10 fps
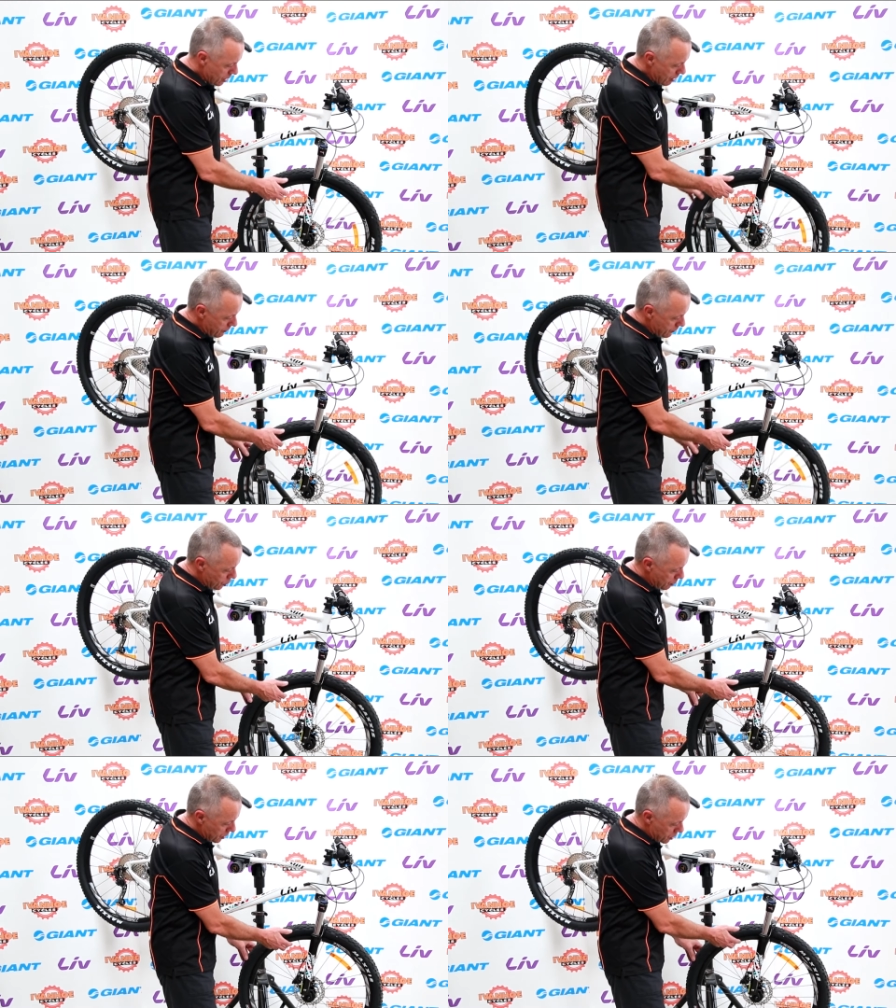they have
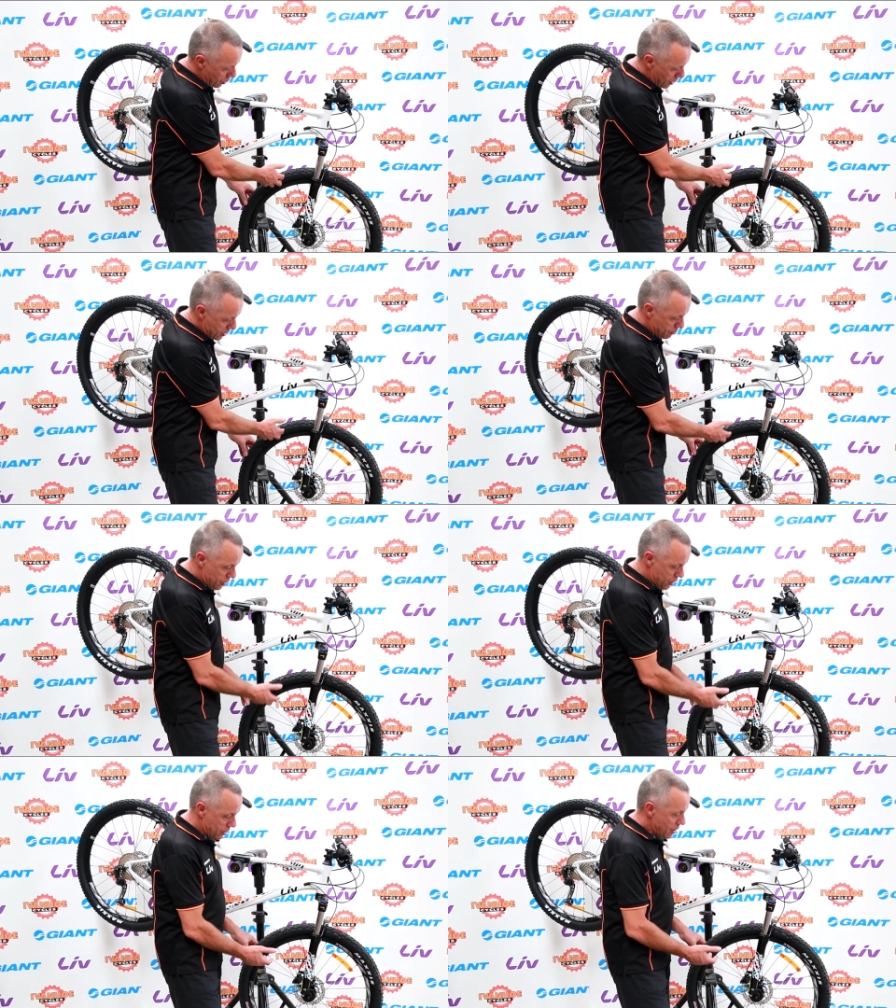tubeless tyres,
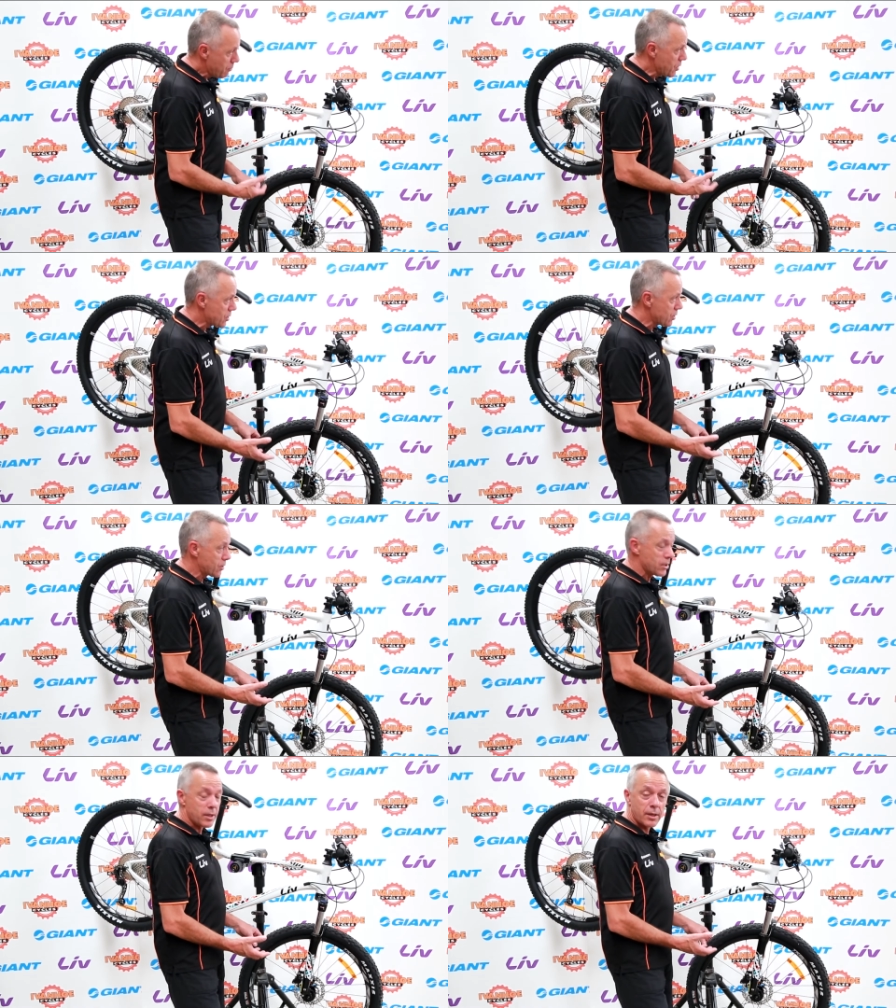which means
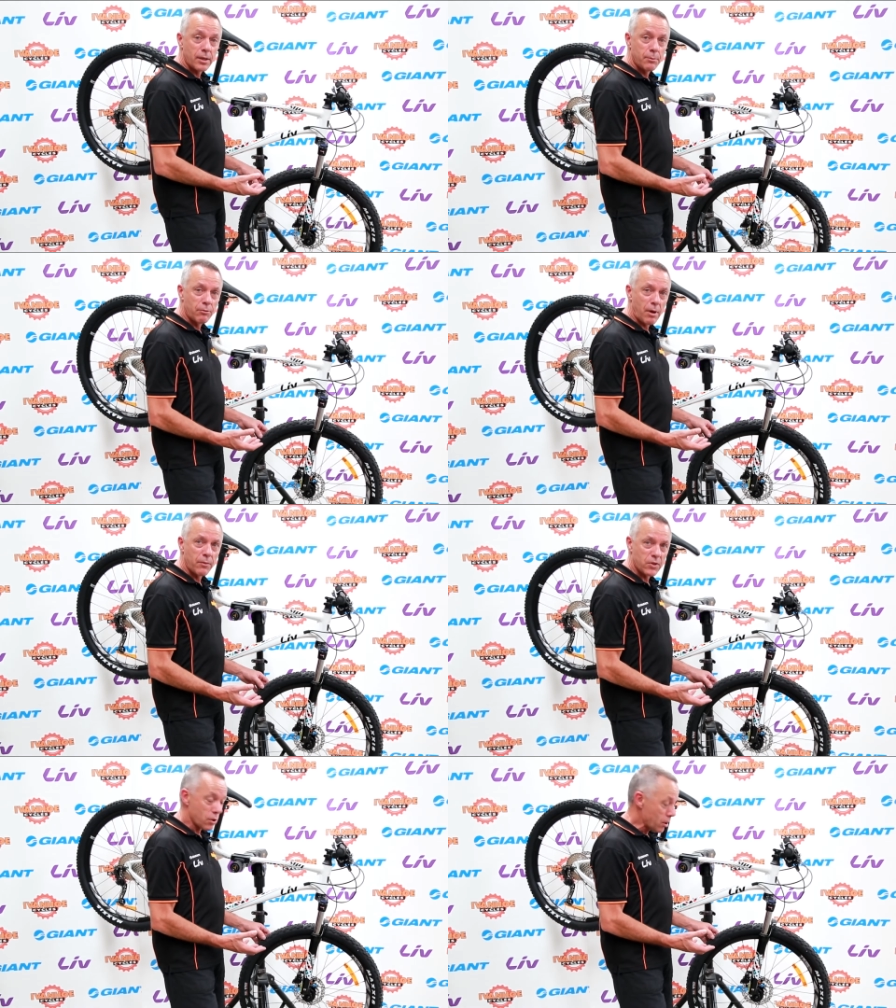that they can be run
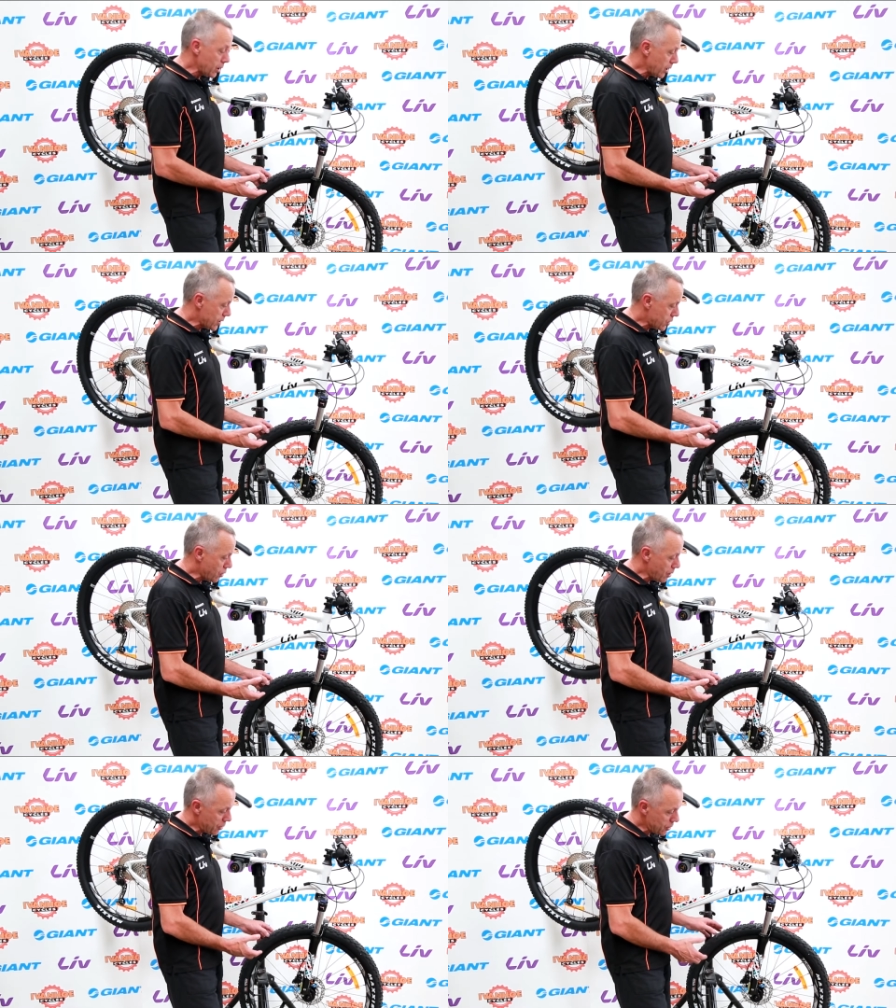with slightly less
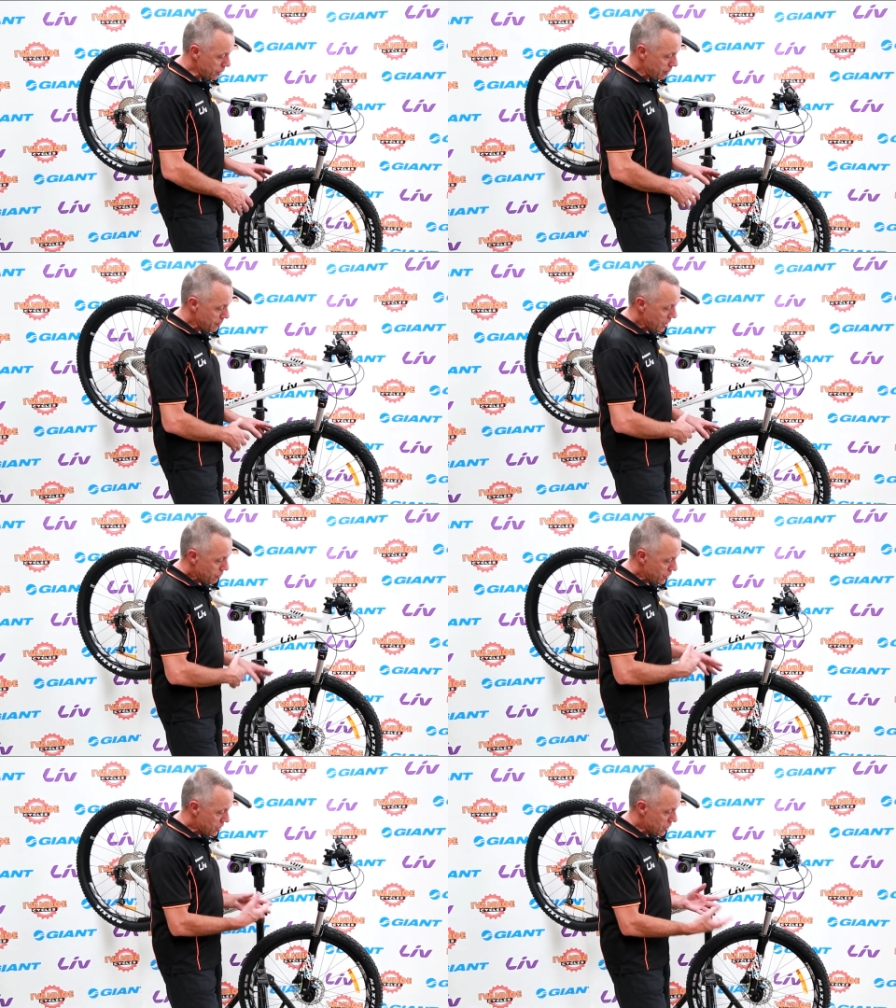tyre pressure,
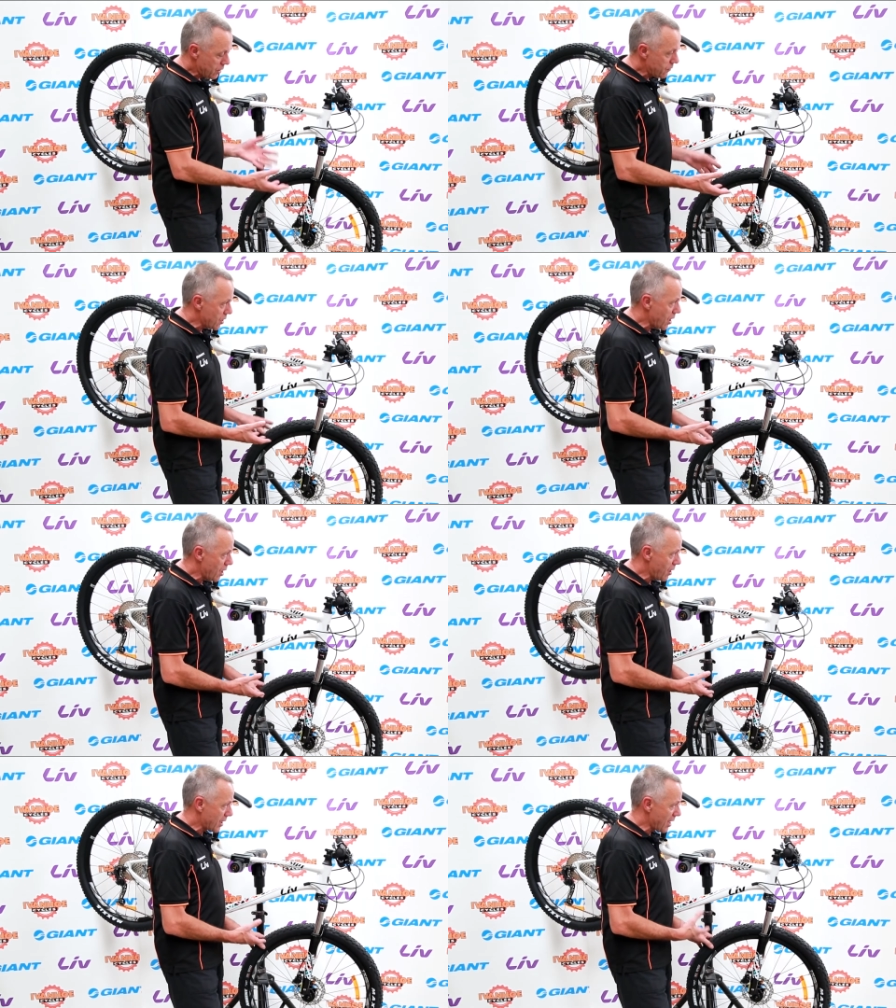which gives
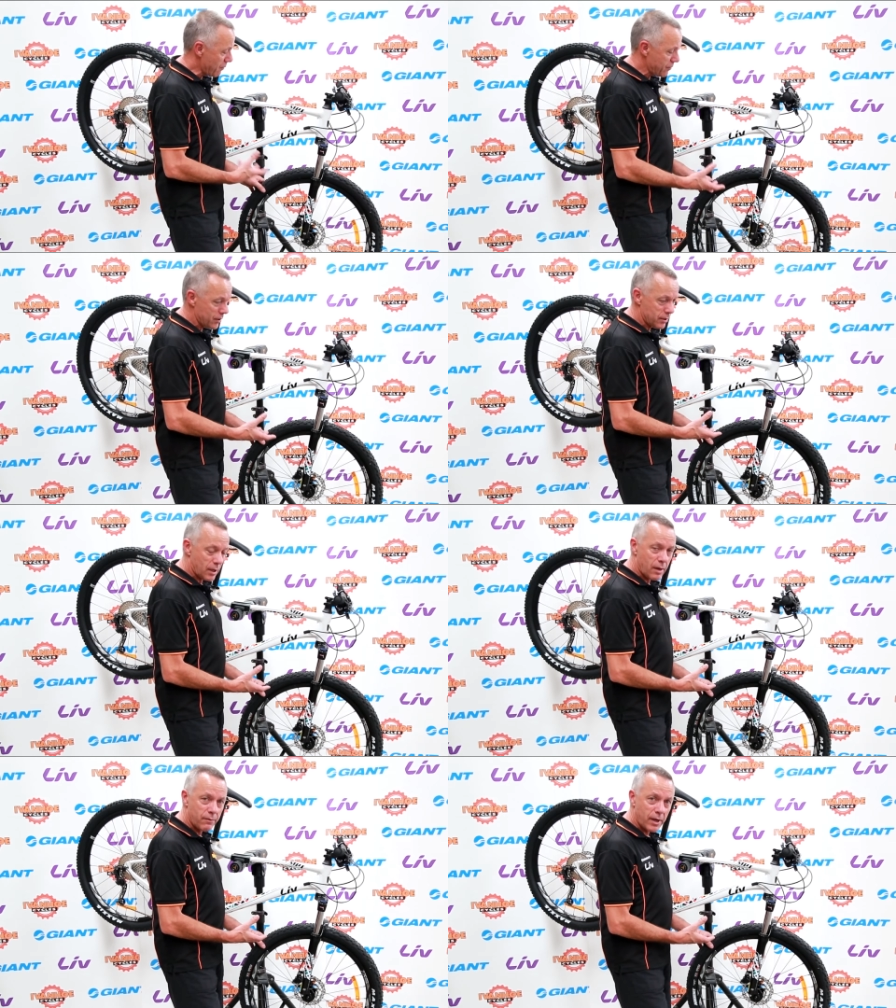a comfort
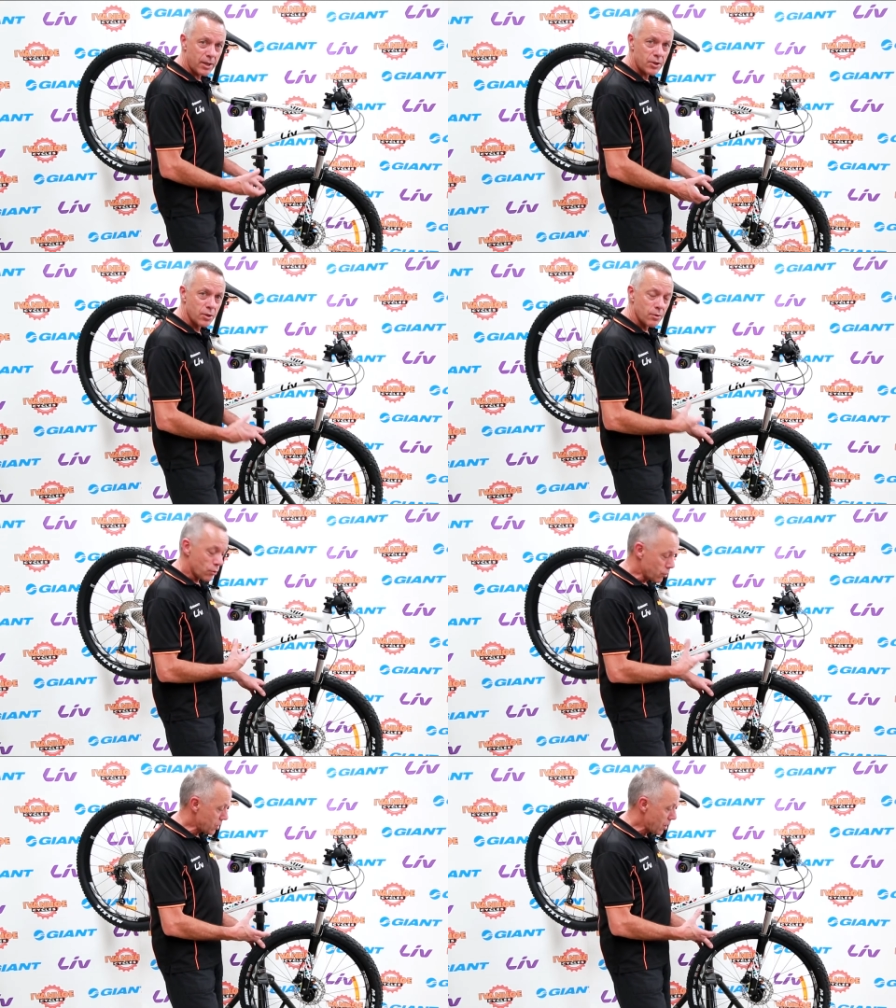advantage,
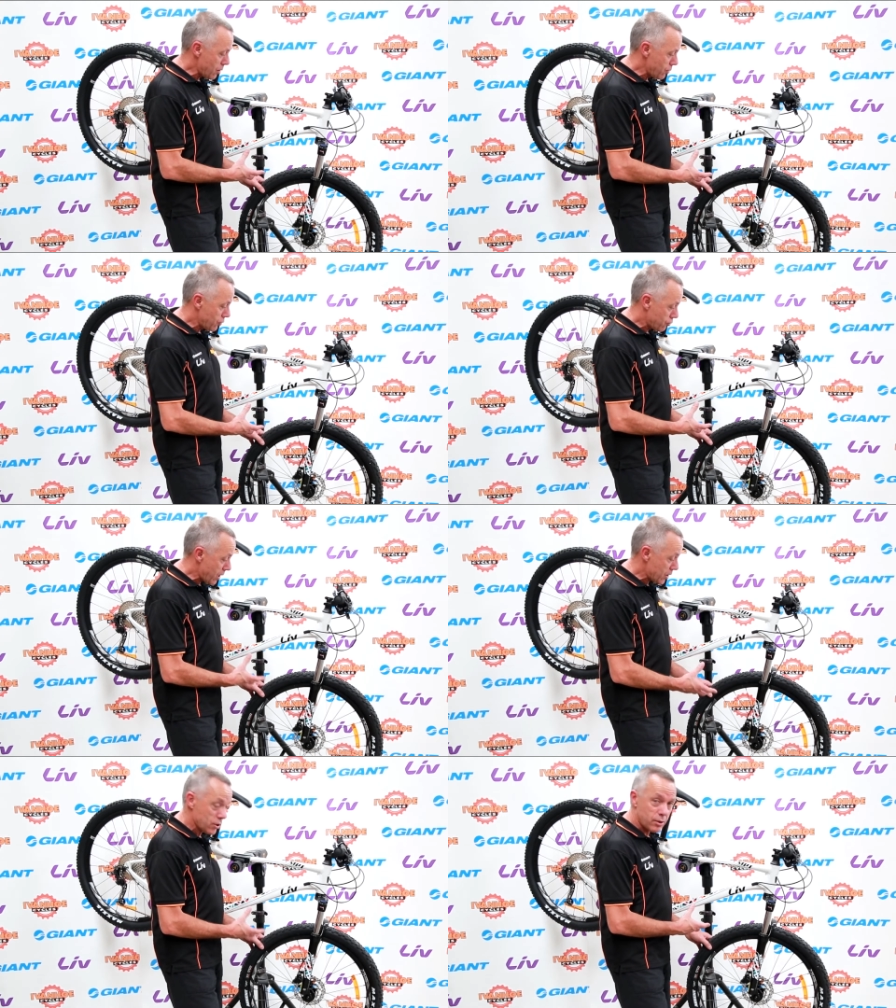also
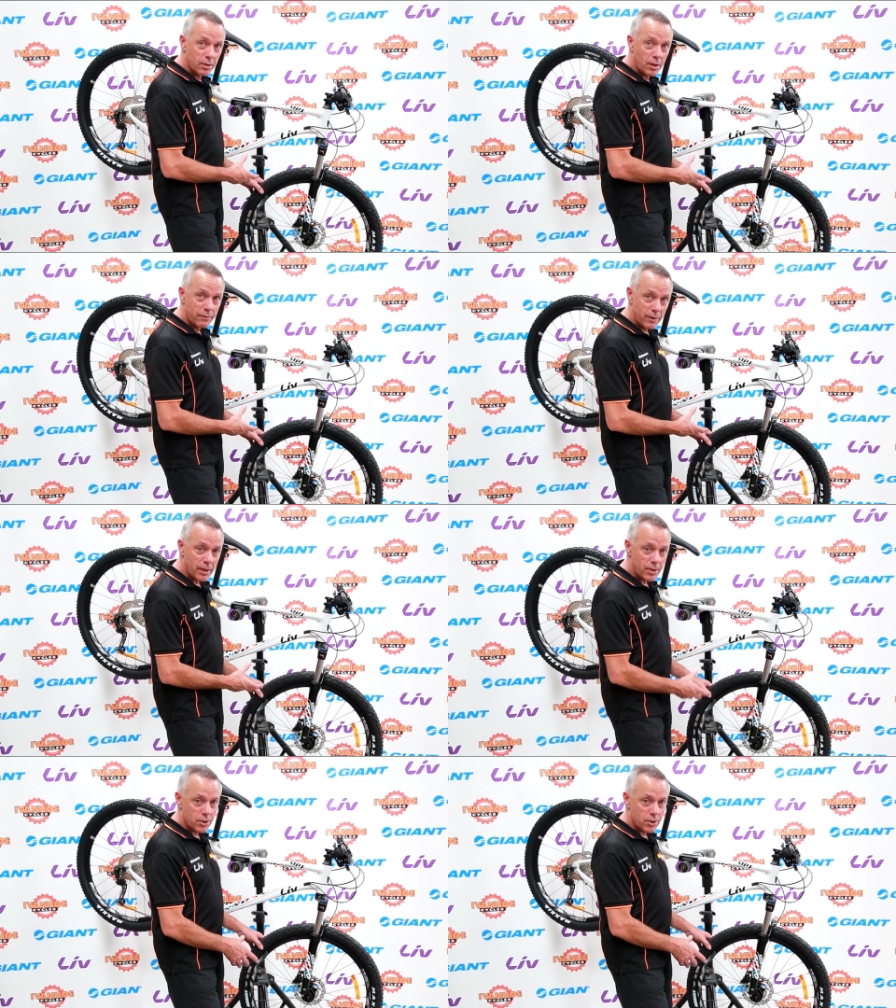traction advantage.